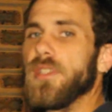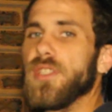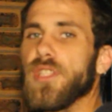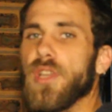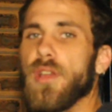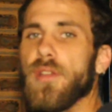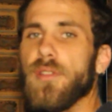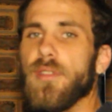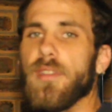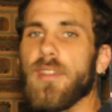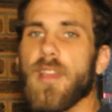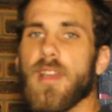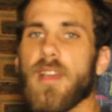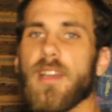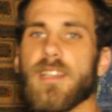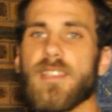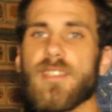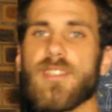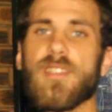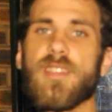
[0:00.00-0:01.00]
I'd show you
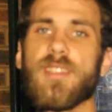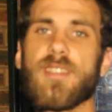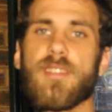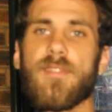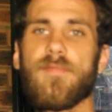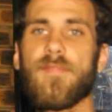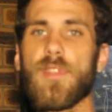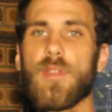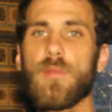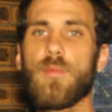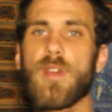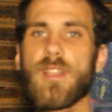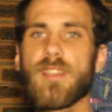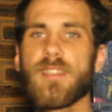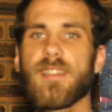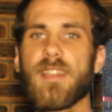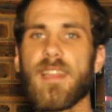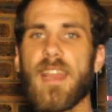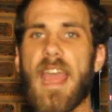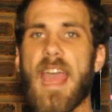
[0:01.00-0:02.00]
guys, just for the
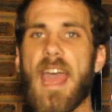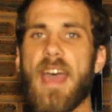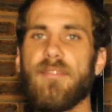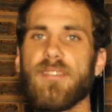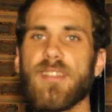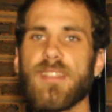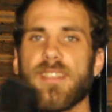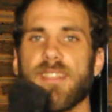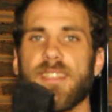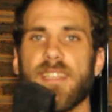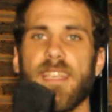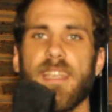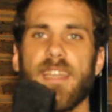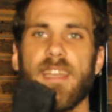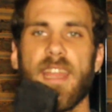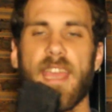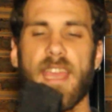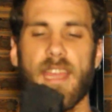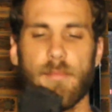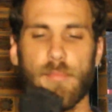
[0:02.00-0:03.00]
ones that haven't
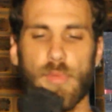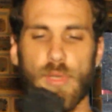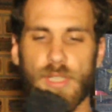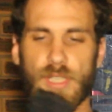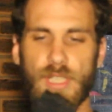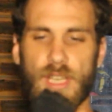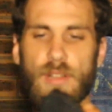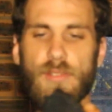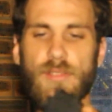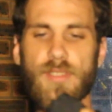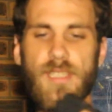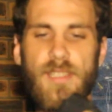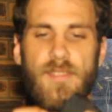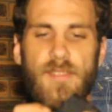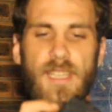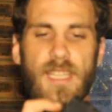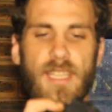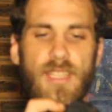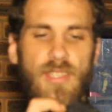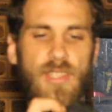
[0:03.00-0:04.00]
seen how to put gels in
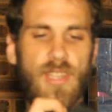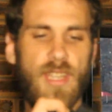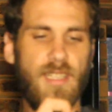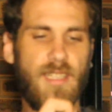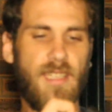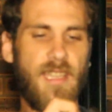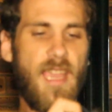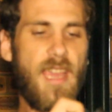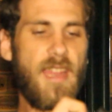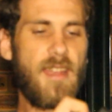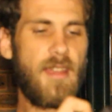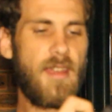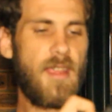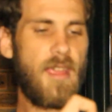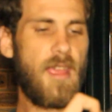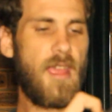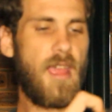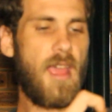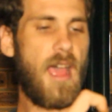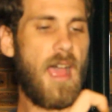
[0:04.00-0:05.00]
these just yet.
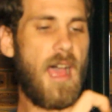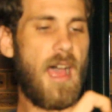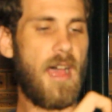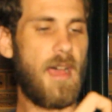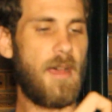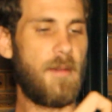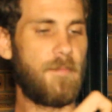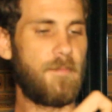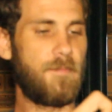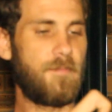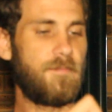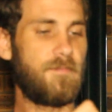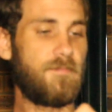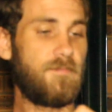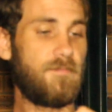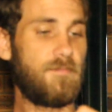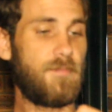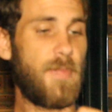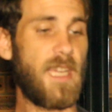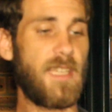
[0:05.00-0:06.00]

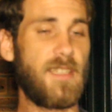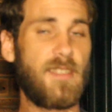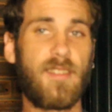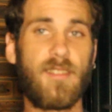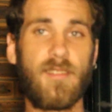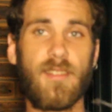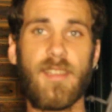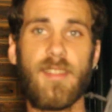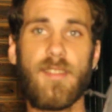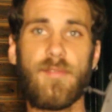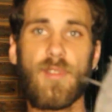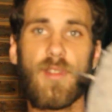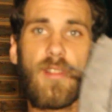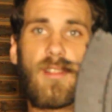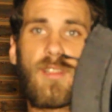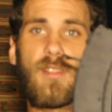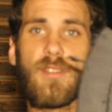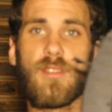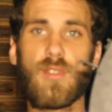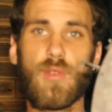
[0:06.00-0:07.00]
Basically, they've got a
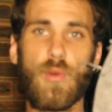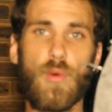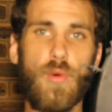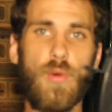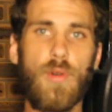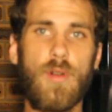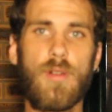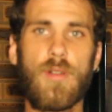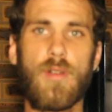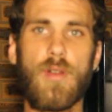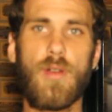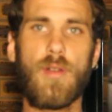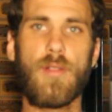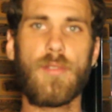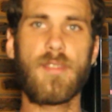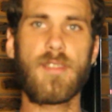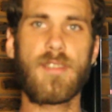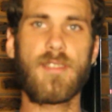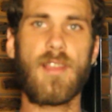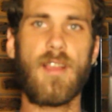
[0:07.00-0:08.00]
little door
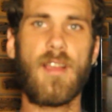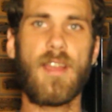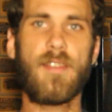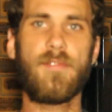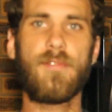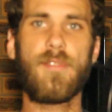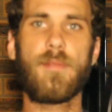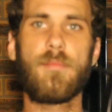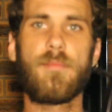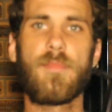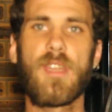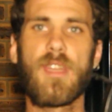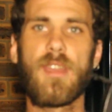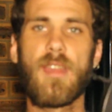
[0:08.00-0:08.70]
on the side of them.